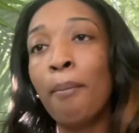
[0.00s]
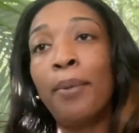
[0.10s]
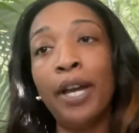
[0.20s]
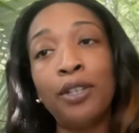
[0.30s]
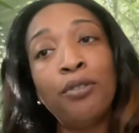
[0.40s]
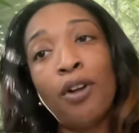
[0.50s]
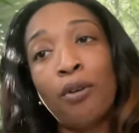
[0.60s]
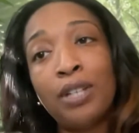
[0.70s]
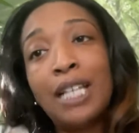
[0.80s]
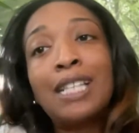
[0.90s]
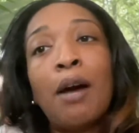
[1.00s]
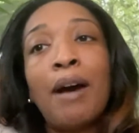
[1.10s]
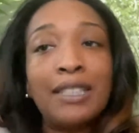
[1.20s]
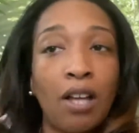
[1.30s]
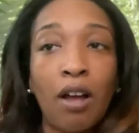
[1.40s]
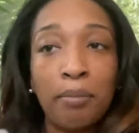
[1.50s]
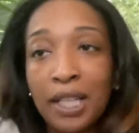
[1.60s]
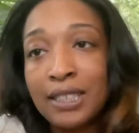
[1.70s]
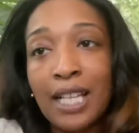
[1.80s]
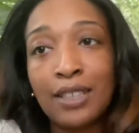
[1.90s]
but you know that's how I talk
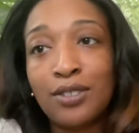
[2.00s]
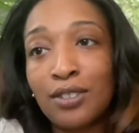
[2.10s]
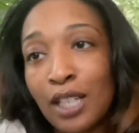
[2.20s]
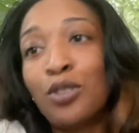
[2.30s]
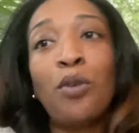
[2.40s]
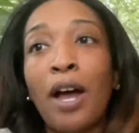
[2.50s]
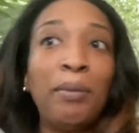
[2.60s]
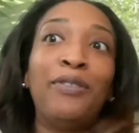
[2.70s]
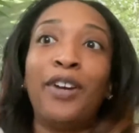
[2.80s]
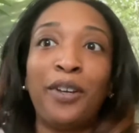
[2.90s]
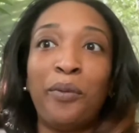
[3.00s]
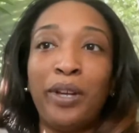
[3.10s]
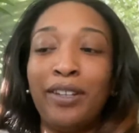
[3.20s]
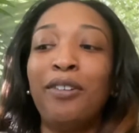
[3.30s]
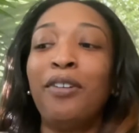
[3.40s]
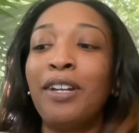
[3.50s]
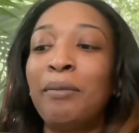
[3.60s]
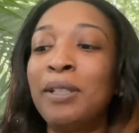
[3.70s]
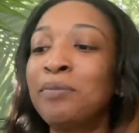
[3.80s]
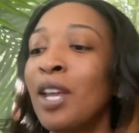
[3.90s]
because that's that's who I be fucking with. You know what I
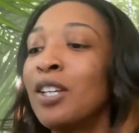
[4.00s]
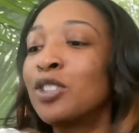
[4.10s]
mean?